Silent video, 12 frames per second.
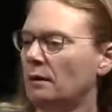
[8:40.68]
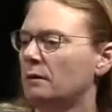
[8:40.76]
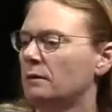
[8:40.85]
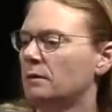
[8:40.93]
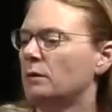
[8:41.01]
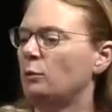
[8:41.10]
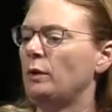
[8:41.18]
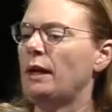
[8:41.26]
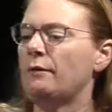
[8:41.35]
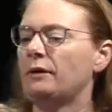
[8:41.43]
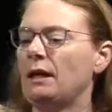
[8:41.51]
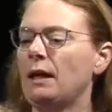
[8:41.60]
So we
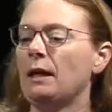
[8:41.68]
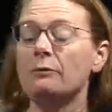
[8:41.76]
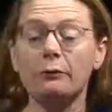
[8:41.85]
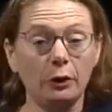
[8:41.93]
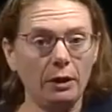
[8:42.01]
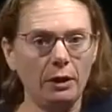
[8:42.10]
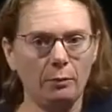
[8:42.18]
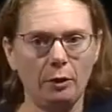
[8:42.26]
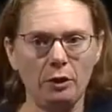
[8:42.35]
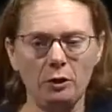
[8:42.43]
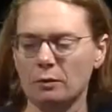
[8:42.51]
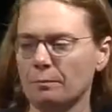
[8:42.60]
have an inverted
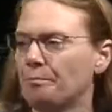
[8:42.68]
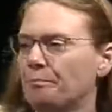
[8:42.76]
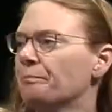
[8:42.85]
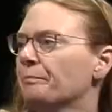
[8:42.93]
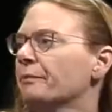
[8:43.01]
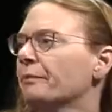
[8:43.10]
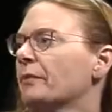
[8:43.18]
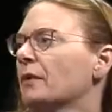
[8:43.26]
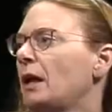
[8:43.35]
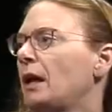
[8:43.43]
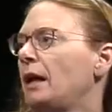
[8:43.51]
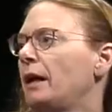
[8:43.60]
image,
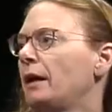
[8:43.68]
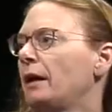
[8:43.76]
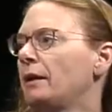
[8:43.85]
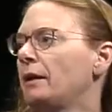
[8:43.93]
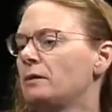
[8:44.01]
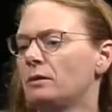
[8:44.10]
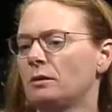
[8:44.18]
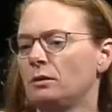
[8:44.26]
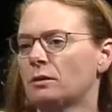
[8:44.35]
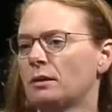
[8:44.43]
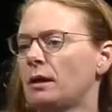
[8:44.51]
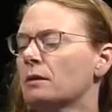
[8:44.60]
and it
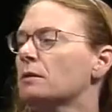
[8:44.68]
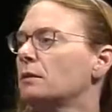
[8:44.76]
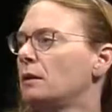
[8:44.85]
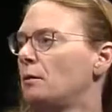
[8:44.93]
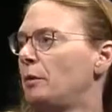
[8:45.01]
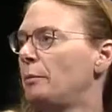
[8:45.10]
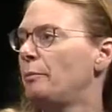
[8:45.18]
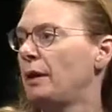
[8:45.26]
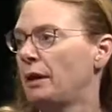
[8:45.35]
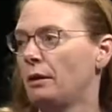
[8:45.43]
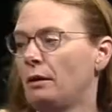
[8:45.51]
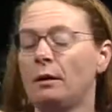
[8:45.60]
looks like it's a little bit
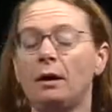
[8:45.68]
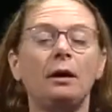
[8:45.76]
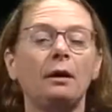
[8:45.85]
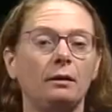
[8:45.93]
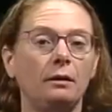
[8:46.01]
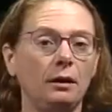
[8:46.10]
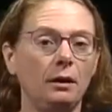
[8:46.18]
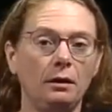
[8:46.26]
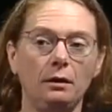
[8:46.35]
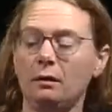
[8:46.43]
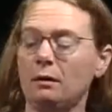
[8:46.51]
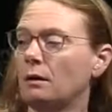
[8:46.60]
bigger.
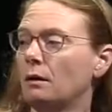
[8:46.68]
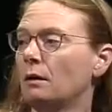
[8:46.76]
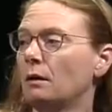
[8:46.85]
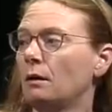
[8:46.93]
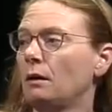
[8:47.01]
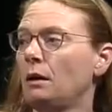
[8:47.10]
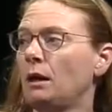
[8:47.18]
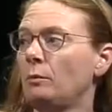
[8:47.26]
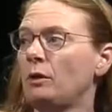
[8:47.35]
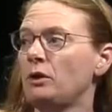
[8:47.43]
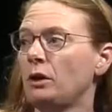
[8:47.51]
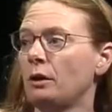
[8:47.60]
The
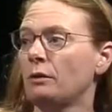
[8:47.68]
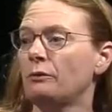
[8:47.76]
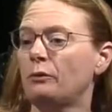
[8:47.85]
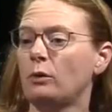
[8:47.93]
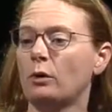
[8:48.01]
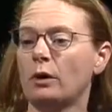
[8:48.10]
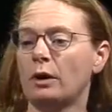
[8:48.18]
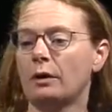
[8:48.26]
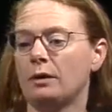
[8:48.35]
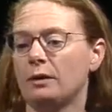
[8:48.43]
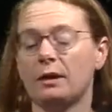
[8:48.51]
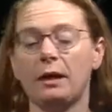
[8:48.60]
image here for
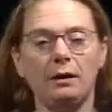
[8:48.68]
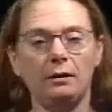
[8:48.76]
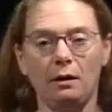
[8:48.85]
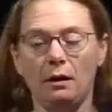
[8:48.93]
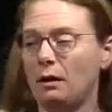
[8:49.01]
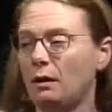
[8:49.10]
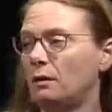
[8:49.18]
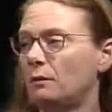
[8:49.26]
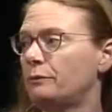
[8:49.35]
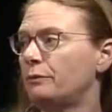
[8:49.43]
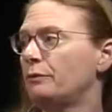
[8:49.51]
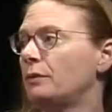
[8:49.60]
this kind
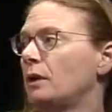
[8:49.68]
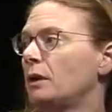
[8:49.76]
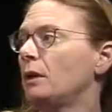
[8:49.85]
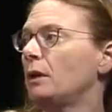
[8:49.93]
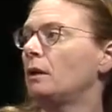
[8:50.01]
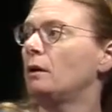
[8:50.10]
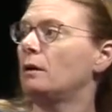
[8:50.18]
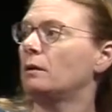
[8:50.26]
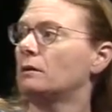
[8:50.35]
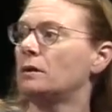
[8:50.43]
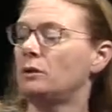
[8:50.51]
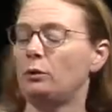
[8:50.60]
of
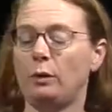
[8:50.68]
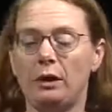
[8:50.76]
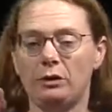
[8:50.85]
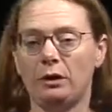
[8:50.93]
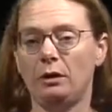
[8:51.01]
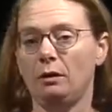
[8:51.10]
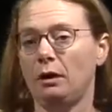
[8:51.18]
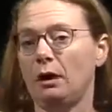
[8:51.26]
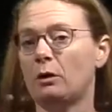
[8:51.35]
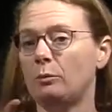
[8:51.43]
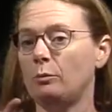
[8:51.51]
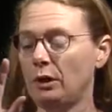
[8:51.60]
situation, it
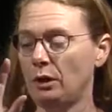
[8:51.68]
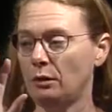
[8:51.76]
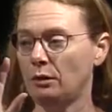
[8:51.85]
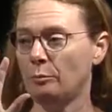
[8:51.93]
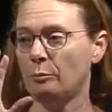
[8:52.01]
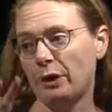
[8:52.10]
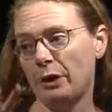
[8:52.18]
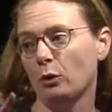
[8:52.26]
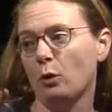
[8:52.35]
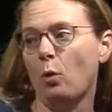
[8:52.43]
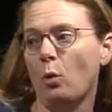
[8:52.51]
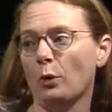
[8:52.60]
could be
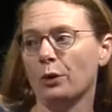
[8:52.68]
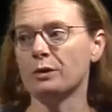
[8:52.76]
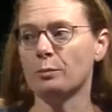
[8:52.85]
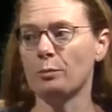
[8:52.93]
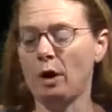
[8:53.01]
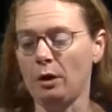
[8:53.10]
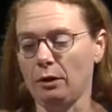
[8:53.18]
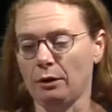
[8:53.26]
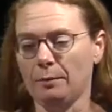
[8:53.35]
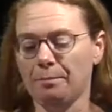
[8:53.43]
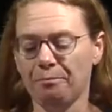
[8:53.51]
bigger or smaller,